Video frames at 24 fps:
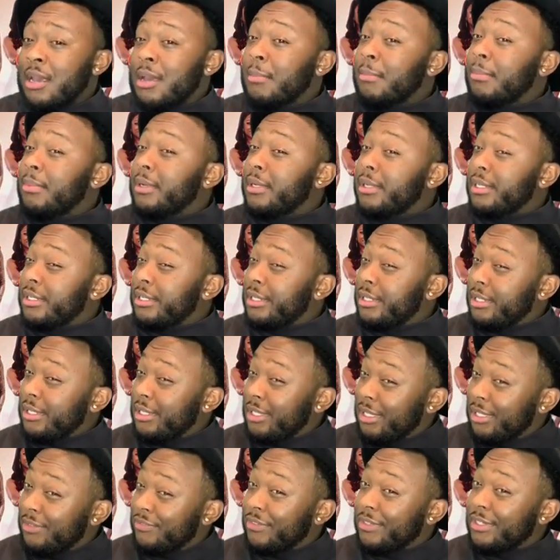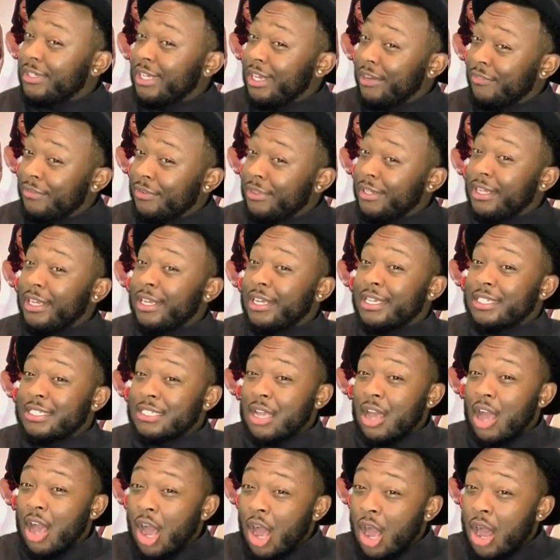but Eva definitely is
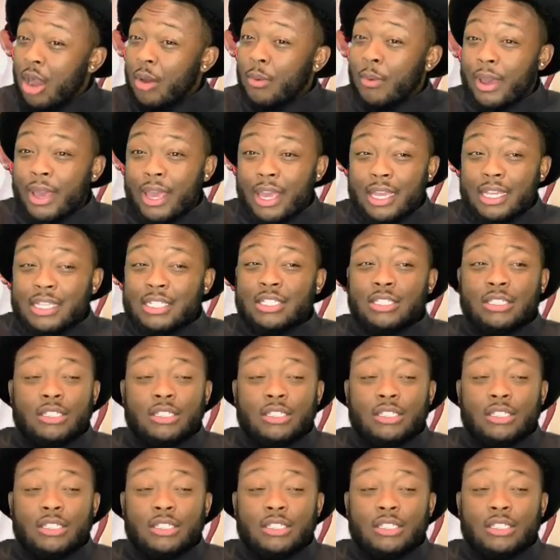always